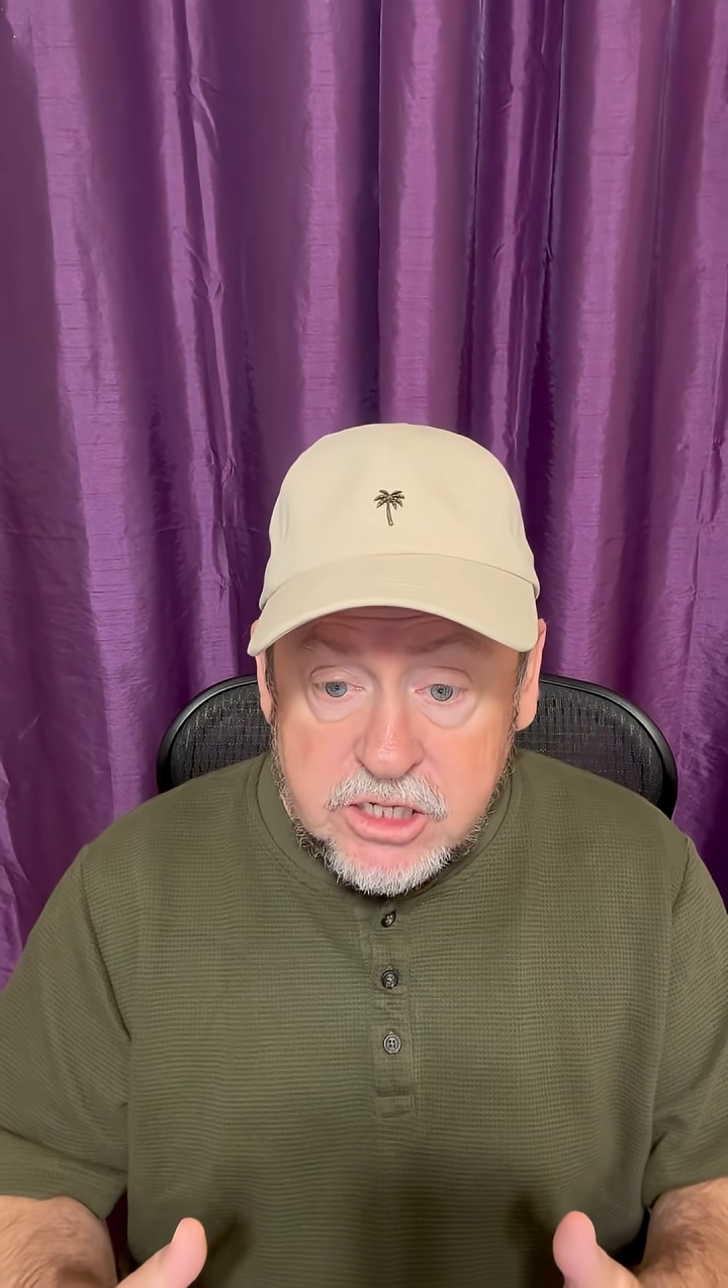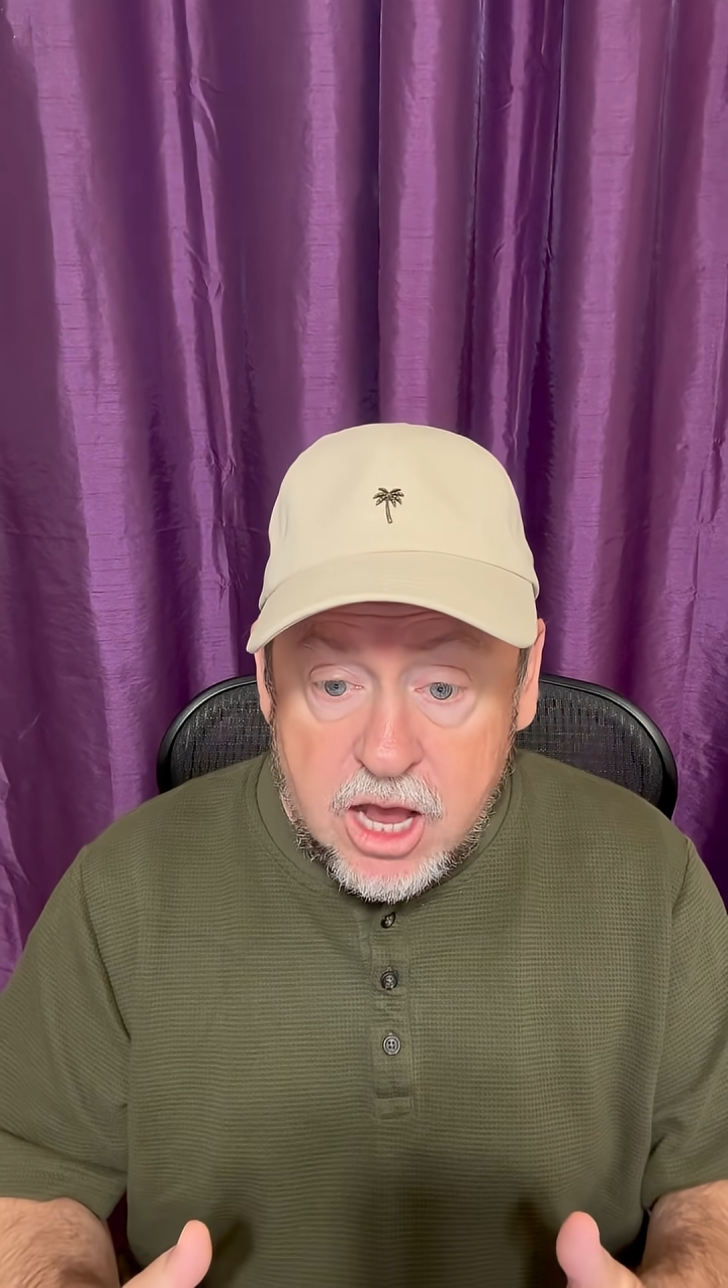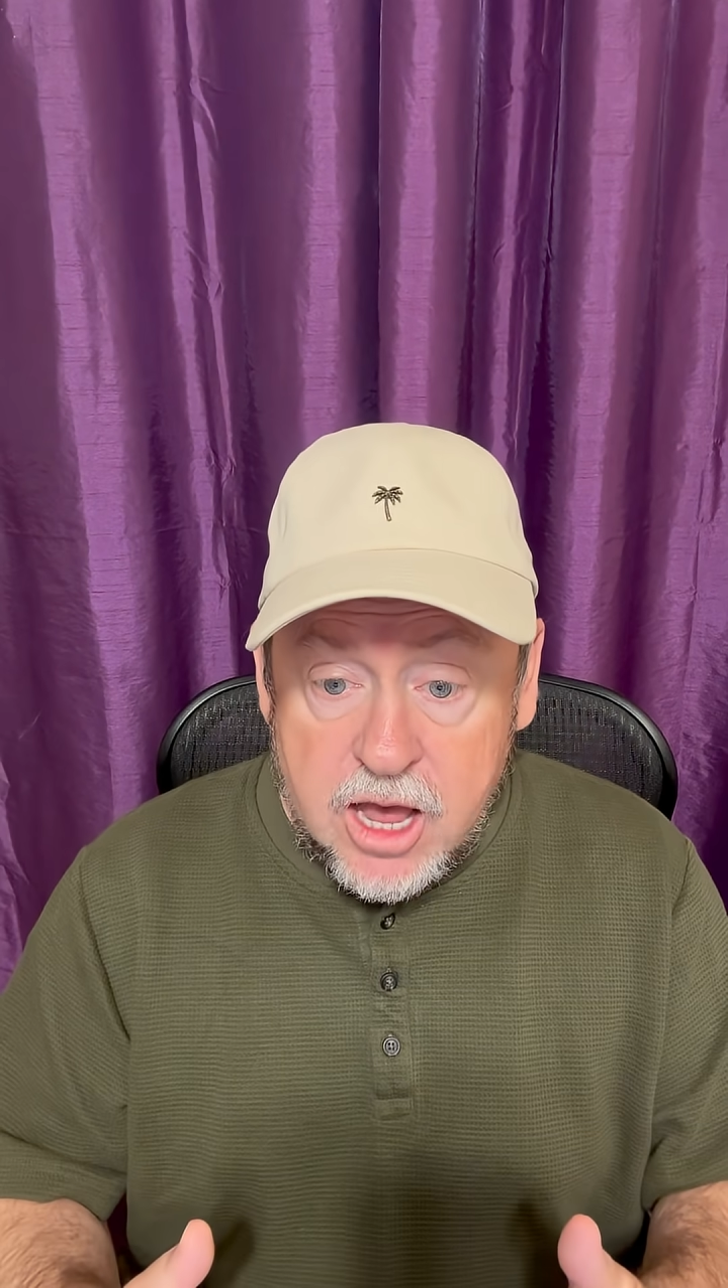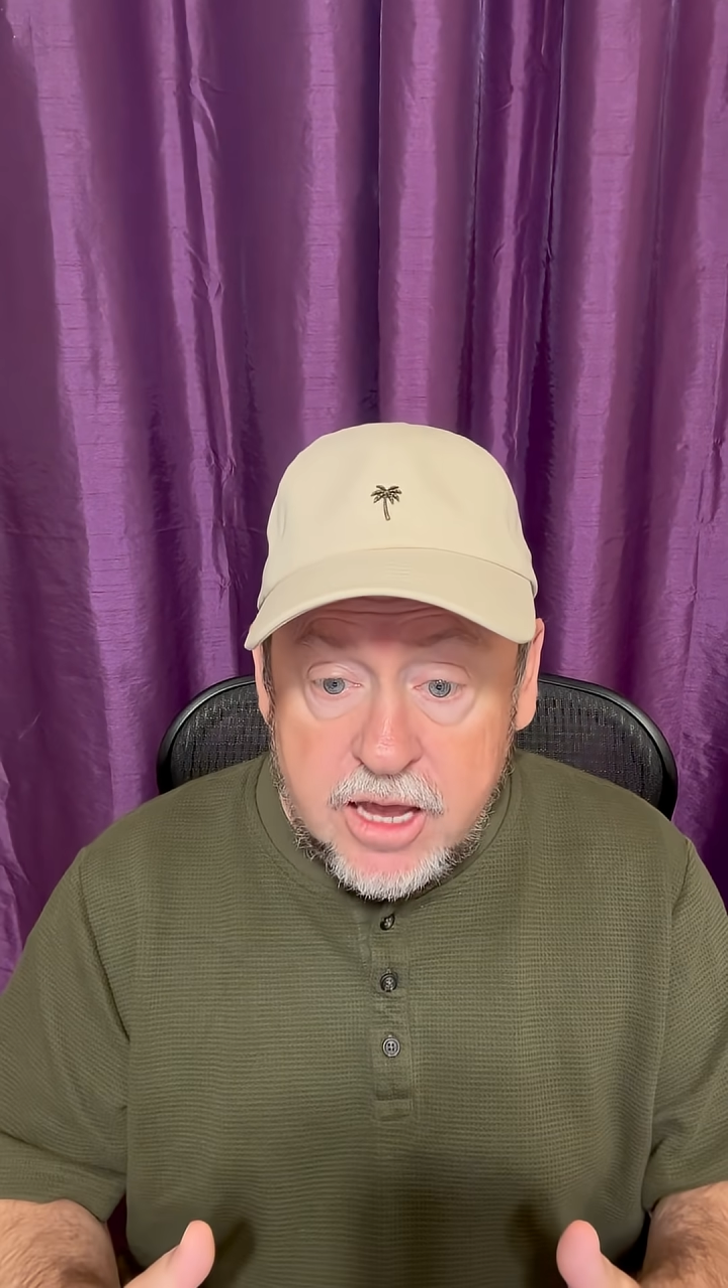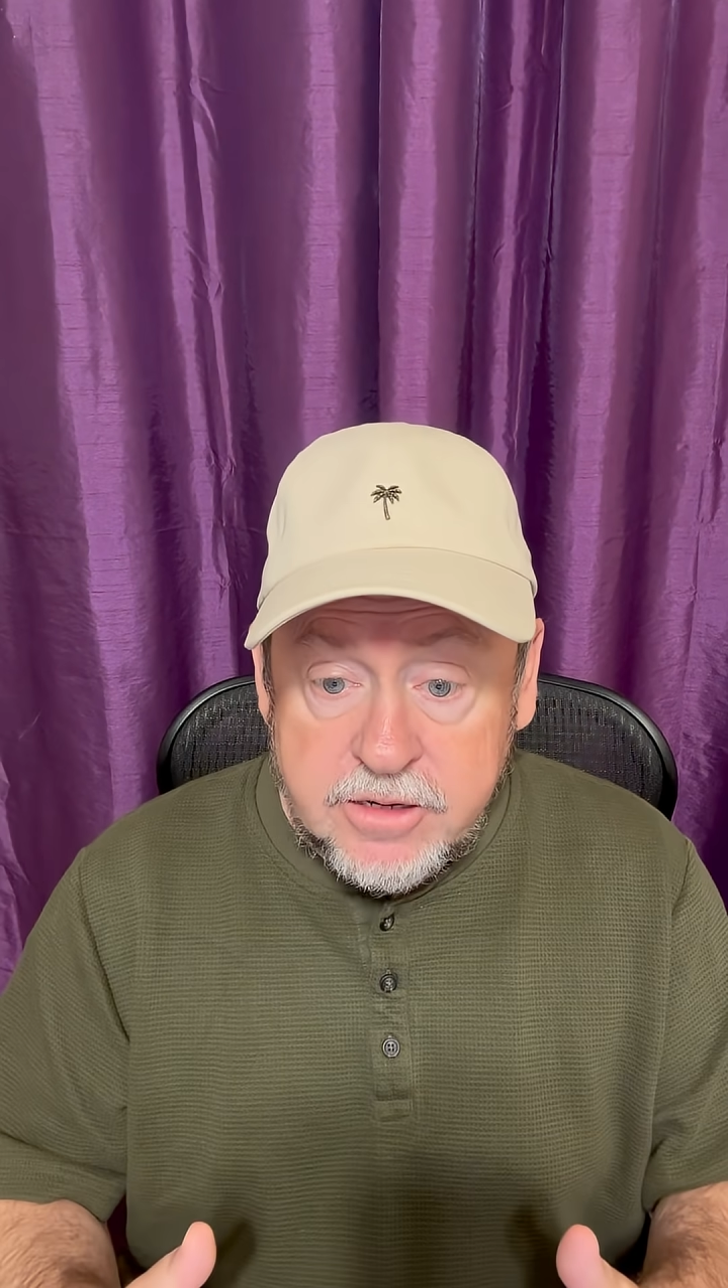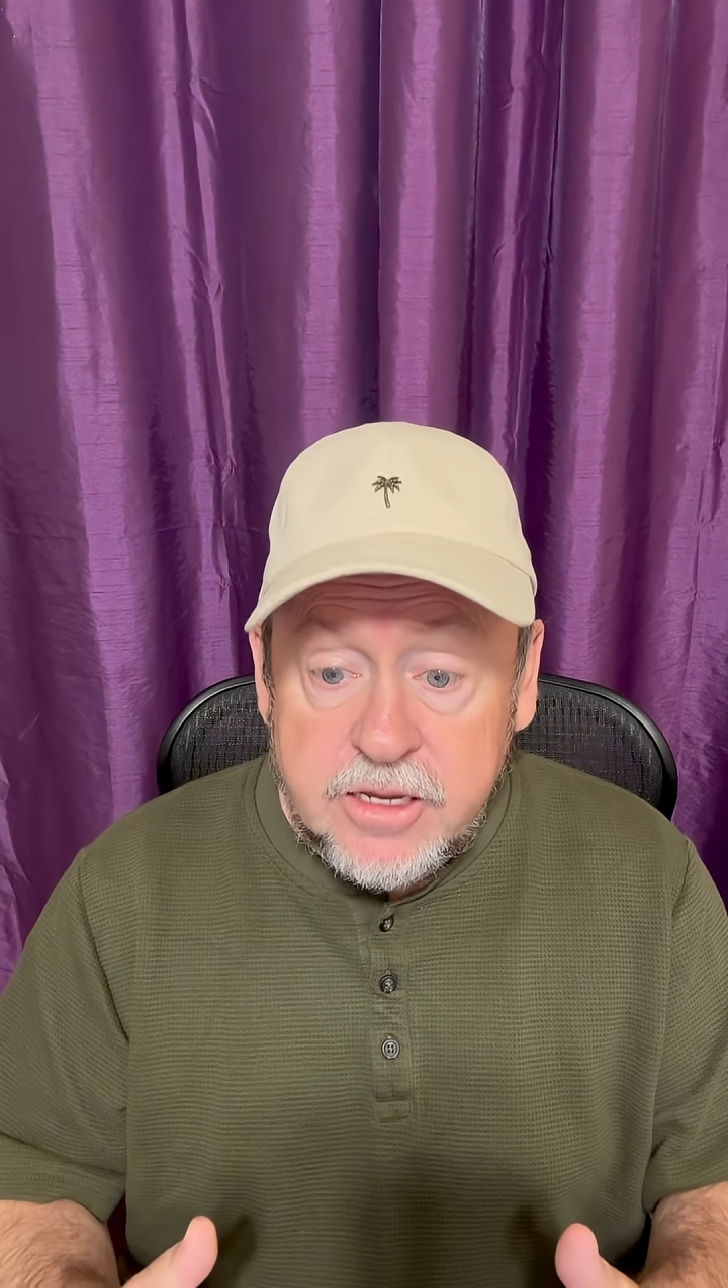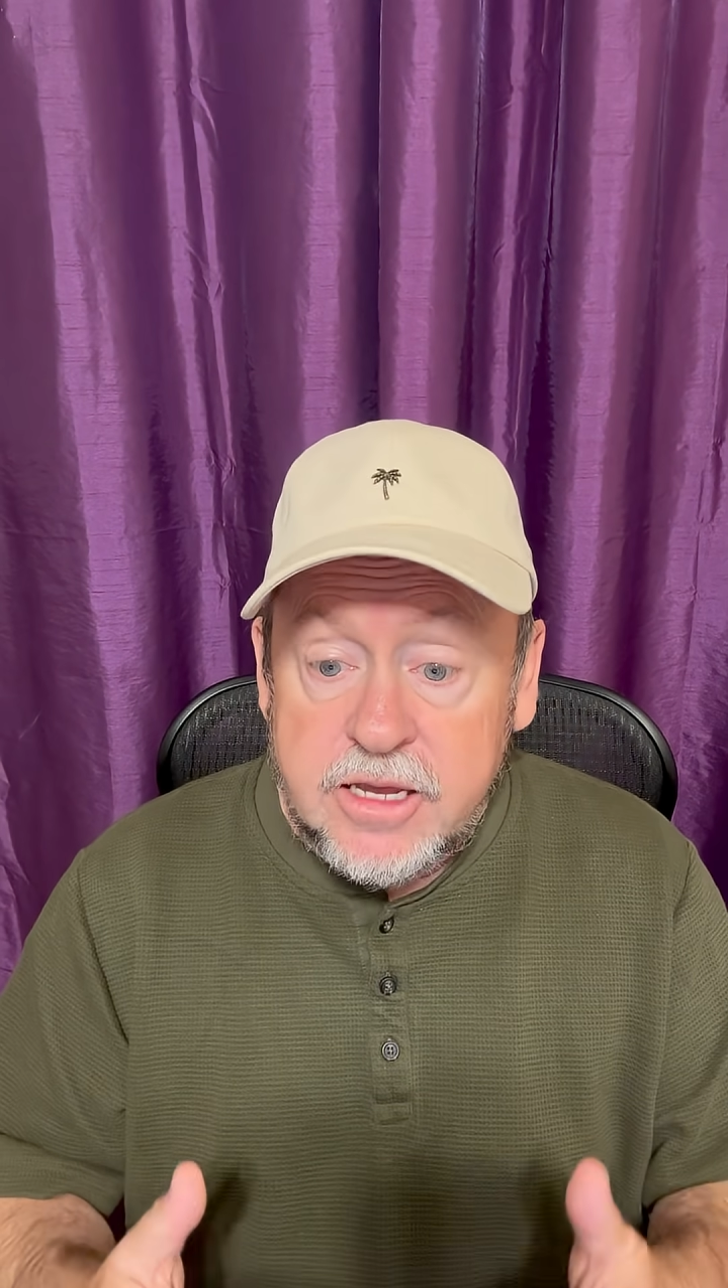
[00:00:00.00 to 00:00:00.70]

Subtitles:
God